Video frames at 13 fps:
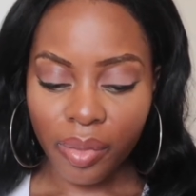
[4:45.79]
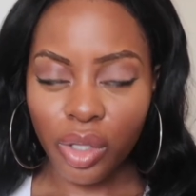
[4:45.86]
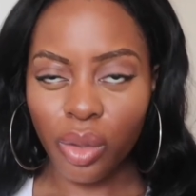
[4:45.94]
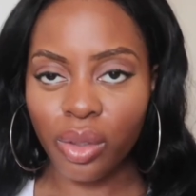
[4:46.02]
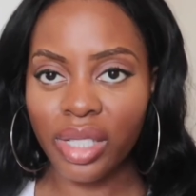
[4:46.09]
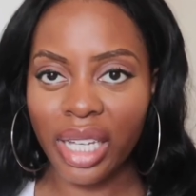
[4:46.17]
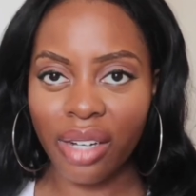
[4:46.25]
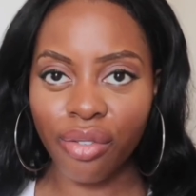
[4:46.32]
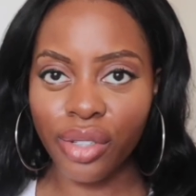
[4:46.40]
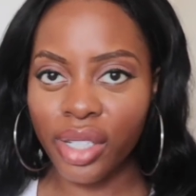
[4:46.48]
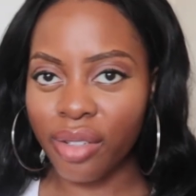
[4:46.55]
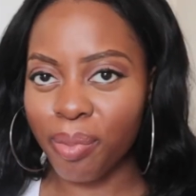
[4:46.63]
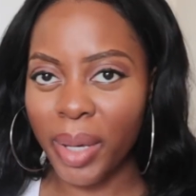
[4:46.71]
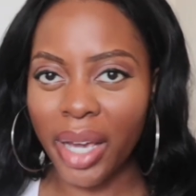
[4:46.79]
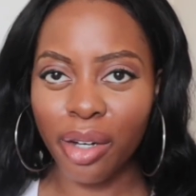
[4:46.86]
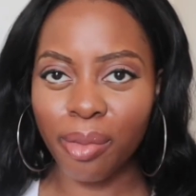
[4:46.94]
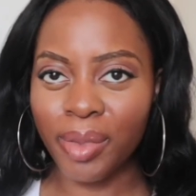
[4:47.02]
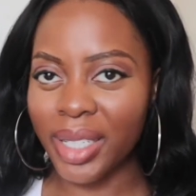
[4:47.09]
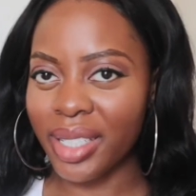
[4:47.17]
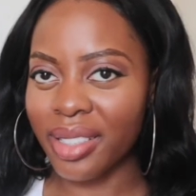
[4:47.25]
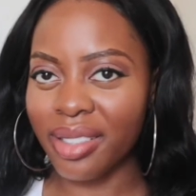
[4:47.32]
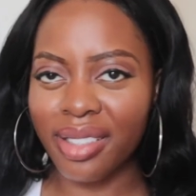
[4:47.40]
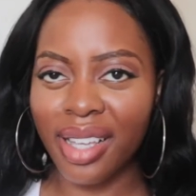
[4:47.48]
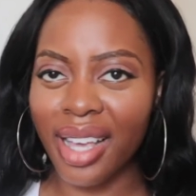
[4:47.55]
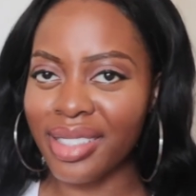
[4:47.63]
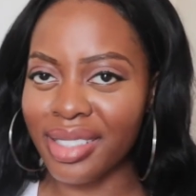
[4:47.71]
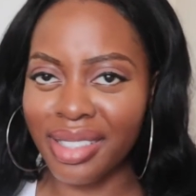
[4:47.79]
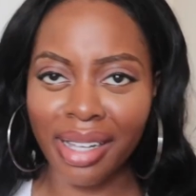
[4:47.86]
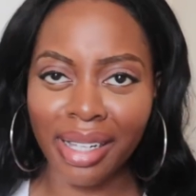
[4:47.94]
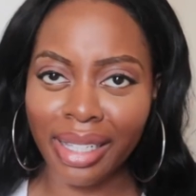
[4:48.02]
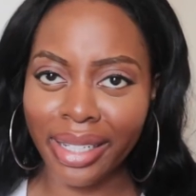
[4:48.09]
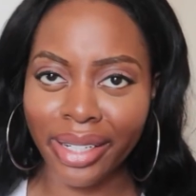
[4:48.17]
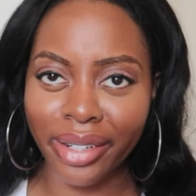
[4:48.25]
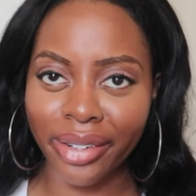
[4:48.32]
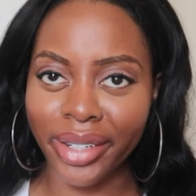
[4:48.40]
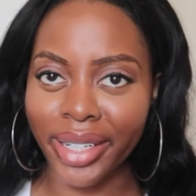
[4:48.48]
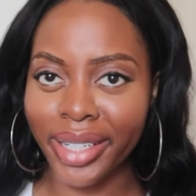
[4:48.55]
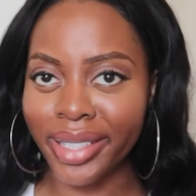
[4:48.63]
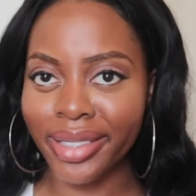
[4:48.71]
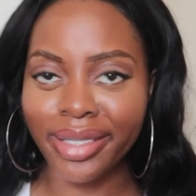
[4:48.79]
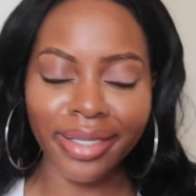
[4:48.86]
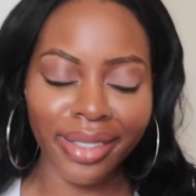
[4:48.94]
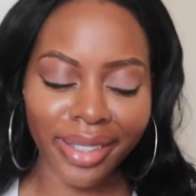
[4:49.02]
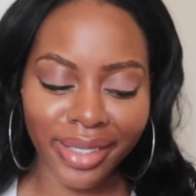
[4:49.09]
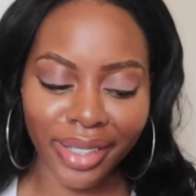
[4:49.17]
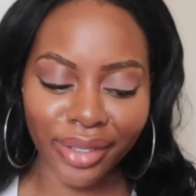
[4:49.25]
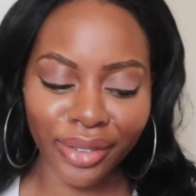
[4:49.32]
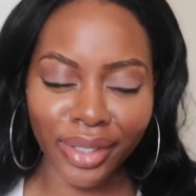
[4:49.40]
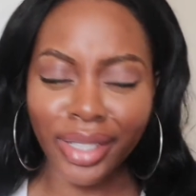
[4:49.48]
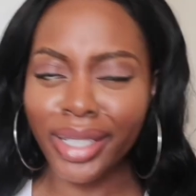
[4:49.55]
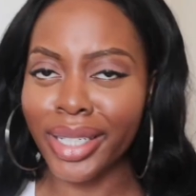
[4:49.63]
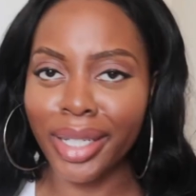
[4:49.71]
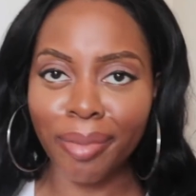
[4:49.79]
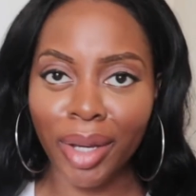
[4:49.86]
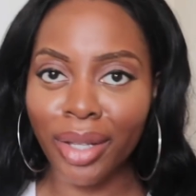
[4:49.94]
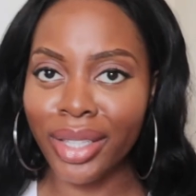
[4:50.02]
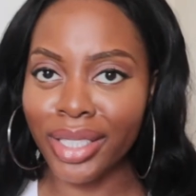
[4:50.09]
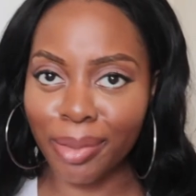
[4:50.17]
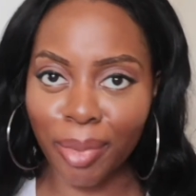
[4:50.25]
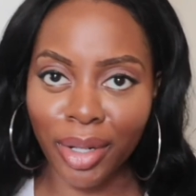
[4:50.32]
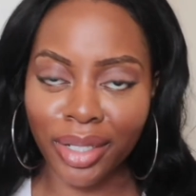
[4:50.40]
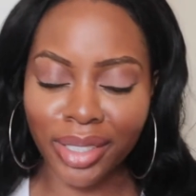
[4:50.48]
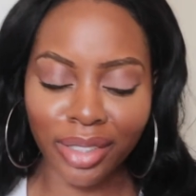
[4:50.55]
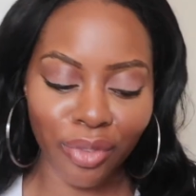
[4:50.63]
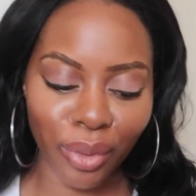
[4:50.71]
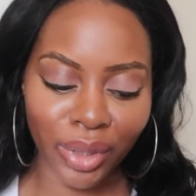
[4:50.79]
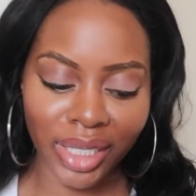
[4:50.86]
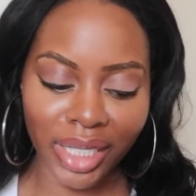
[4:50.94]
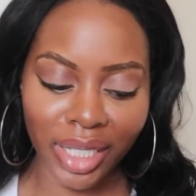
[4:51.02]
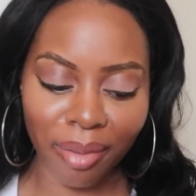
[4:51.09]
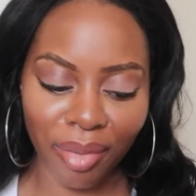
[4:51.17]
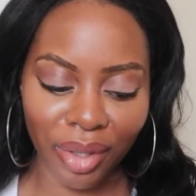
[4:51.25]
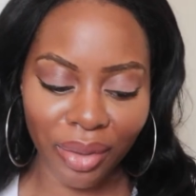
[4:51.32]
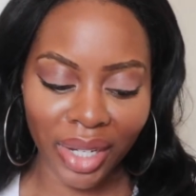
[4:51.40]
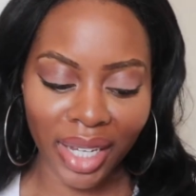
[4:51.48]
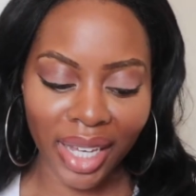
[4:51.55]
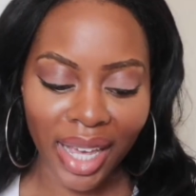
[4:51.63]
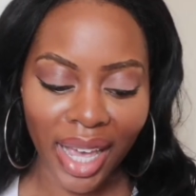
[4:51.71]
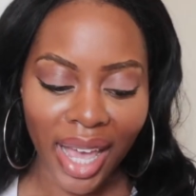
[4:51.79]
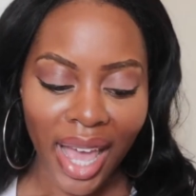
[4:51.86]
it's like free of parabens, has like clean ingredients, etc. Look it up, y'all. This is part of Sephora's Clean Beauty.